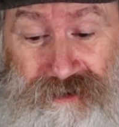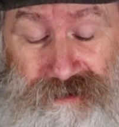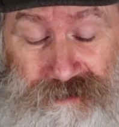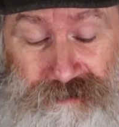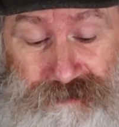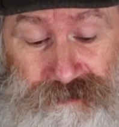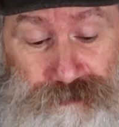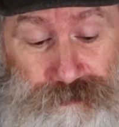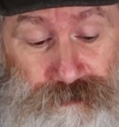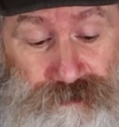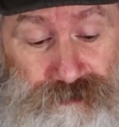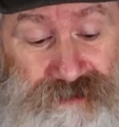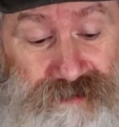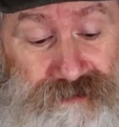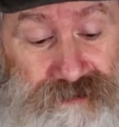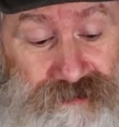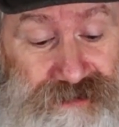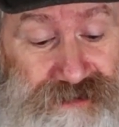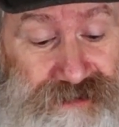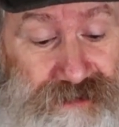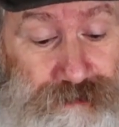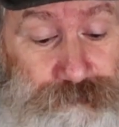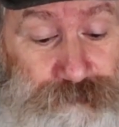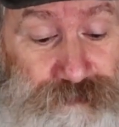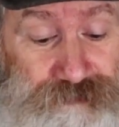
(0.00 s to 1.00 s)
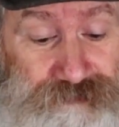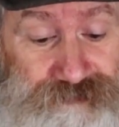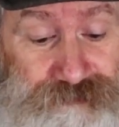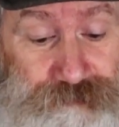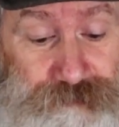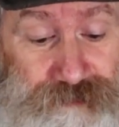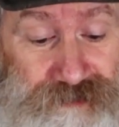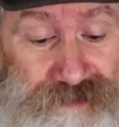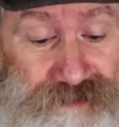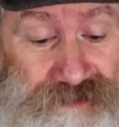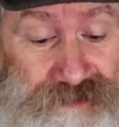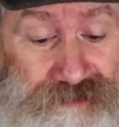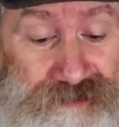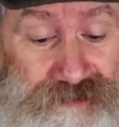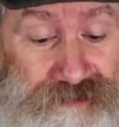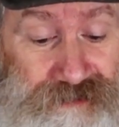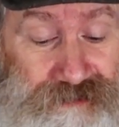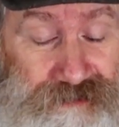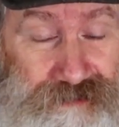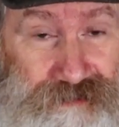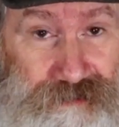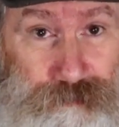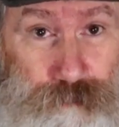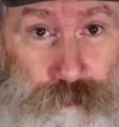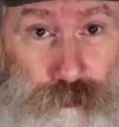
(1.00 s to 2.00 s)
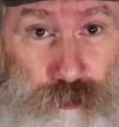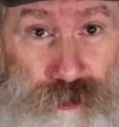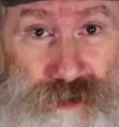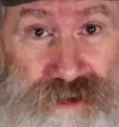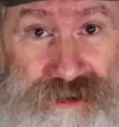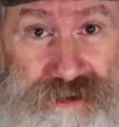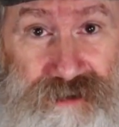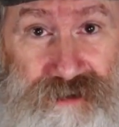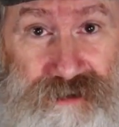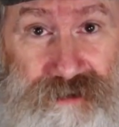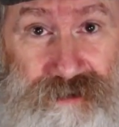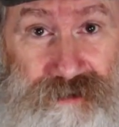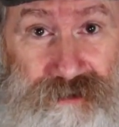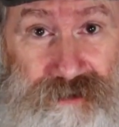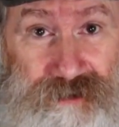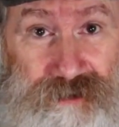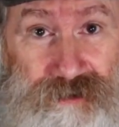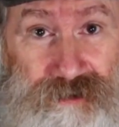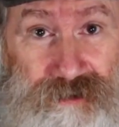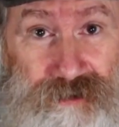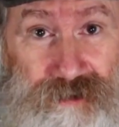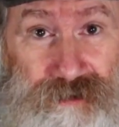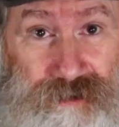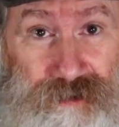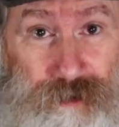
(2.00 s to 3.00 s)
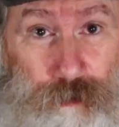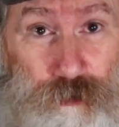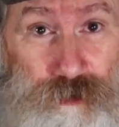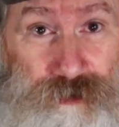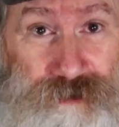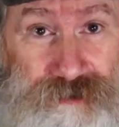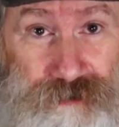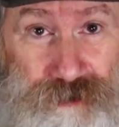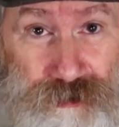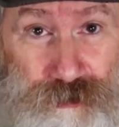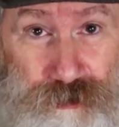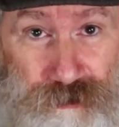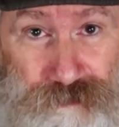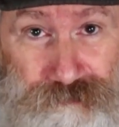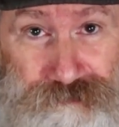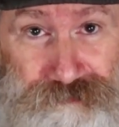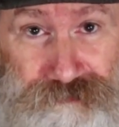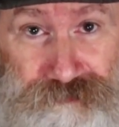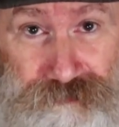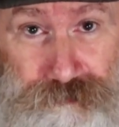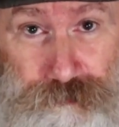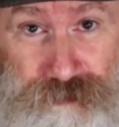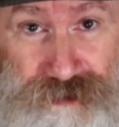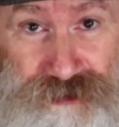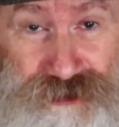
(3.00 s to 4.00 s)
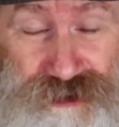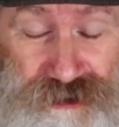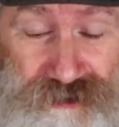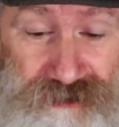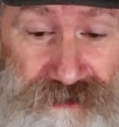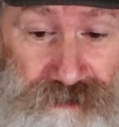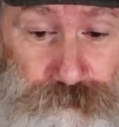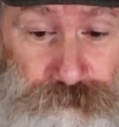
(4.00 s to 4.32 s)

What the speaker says: using some of my woolly Loden cloth, which I